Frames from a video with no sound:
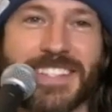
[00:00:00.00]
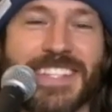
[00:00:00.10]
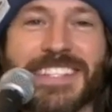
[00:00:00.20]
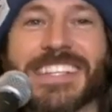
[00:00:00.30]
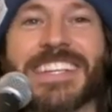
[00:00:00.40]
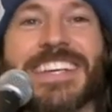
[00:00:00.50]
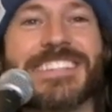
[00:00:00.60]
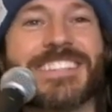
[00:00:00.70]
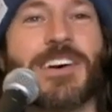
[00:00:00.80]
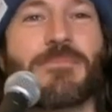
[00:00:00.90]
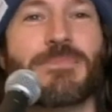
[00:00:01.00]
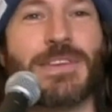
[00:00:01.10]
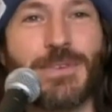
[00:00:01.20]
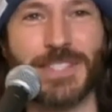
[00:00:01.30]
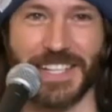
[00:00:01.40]
the season is the
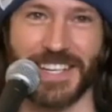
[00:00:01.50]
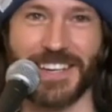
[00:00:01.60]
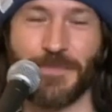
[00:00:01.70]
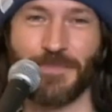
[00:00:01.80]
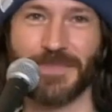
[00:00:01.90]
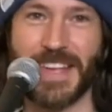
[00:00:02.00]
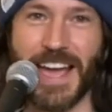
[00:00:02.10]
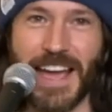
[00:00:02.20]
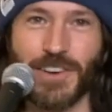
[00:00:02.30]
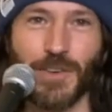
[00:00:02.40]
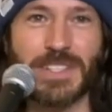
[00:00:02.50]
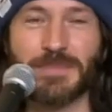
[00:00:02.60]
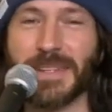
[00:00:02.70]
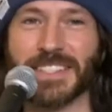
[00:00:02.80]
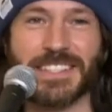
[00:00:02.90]
music. Yeah,
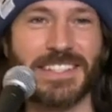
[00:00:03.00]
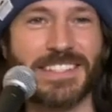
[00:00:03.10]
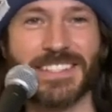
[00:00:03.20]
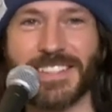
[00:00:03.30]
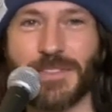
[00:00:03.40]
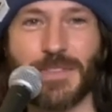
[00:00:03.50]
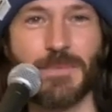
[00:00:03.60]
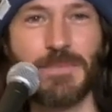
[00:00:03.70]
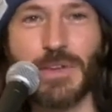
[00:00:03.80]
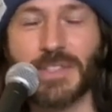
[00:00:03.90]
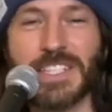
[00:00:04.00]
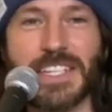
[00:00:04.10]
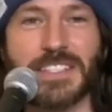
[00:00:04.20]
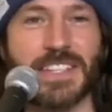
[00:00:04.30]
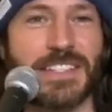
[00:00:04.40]
Christmas. It's the music
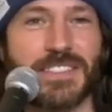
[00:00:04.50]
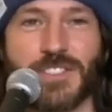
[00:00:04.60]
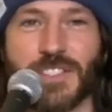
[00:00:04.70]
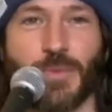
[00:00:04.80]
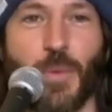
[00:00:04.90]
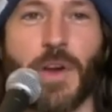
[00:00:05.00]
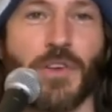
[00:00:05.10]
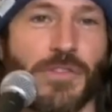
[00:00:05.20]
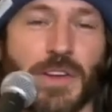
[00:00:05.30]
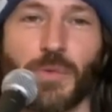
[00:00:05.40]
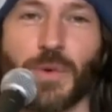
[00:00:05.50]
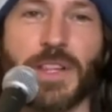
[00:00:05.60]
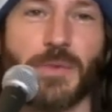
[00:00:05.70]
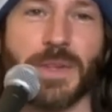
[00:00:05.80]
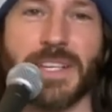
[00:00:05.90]
is just wonderful. It
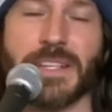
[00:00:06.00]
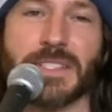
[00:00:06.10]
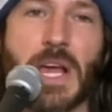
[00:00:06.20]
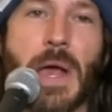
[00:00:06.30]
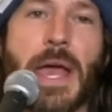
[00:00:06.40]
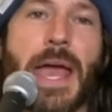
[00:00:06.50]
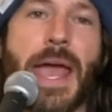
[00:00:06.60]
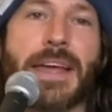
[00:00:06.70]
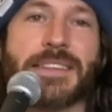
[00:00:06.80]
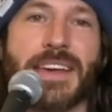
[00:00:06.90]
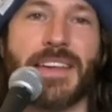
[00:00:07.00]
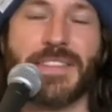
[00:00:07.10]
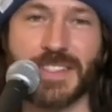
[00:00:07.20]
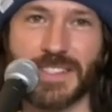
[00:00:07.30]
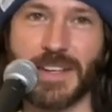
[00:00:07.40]
really, really is. And
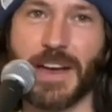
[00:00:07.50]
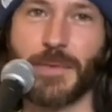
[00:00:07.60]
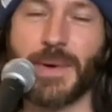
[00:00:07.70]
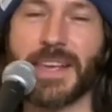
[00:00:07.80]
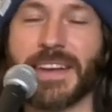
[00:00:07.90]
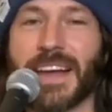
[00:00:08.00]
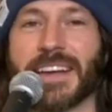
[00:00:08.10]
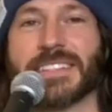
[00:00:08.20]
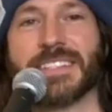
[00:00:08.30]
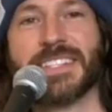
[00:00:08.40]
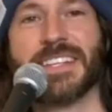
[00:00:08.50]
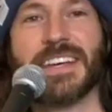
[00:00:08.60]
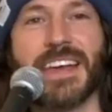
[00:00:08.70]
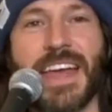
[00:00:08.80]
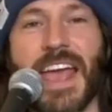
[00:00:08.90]
this weekend, I got to see
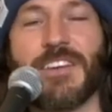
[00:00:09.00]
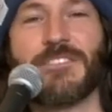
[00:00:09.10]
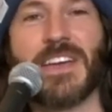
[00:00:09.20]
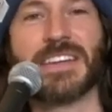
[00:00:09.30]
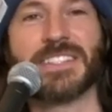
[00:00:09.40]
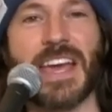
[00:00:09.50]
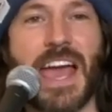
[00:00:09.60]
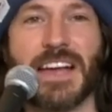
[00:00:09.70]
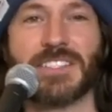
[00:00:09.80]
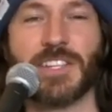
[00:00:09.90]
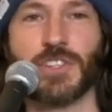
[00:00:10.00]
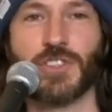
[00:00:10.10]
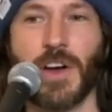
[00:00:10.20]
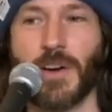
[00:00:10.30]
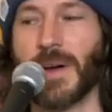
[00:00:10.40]
a fantastic
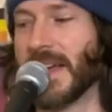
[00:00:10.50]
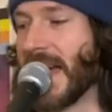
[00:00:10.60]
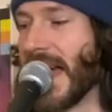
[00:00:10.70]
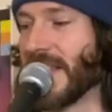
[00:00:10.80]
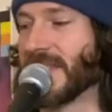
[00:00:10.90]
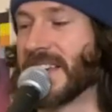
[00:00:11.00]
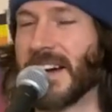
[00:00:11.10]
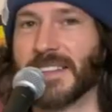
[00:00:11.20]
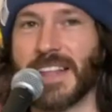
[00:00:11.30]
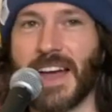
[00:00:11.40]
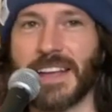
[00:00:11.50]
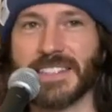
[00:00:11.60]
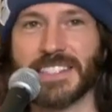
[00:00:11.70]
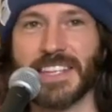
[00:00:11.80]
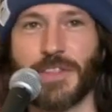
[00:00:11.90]
show at the
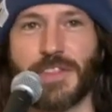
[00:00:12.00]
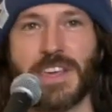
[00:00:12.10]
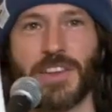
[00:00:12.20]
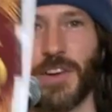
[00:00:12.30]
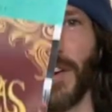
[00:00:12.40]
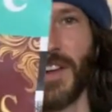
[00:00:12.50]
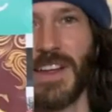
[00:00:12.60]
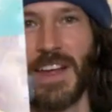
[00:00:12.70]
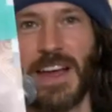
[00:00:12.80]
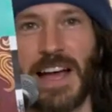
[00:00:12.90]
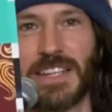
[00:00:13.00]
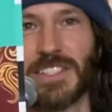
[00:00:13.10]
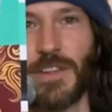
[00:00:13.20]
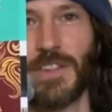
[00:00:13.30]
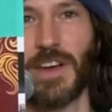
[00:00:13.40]
Alliance Theater. I
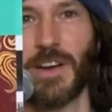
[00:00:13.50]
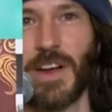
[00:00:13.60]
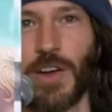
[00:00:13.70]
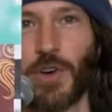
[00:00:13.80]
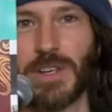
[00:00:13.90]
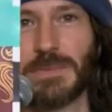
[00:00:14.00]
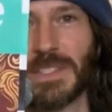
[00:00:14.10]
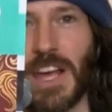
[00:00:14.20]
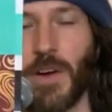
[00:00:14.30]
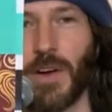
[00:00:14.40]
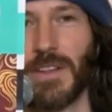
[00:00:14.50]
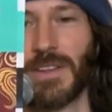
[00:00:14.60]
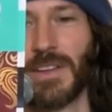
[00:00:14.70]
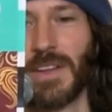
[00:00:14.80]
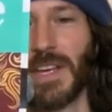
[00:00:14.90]
saw their Christmas Carol.
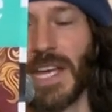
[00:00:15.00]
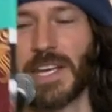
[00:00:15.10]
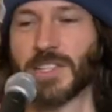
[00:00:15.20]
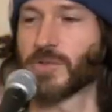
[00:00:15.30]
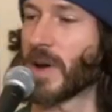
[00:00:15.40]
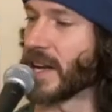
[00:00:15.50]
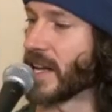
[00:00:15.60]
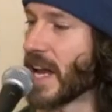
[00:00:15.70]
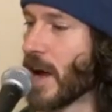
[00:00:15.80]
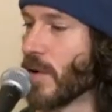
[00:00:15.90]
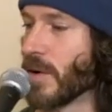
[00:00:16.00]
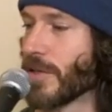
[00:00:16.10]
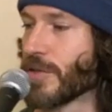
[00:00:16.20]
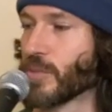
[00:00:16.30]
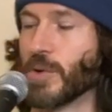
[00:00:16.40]
It is running now
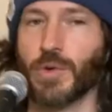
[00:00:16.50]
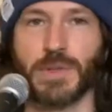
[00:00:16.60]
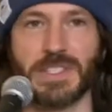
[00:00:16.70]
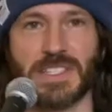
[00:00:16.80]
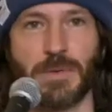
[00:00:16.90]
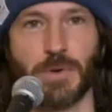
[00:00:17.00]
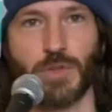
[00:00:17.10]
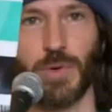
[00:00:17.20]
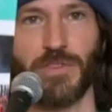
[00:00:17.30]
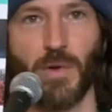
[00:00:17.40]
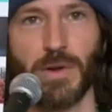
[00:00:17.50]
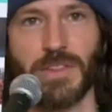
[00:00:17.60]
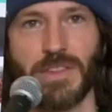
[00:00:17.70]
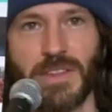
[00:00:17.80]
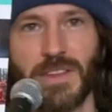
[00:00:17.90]
through December
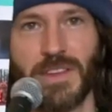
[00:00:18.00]
24th.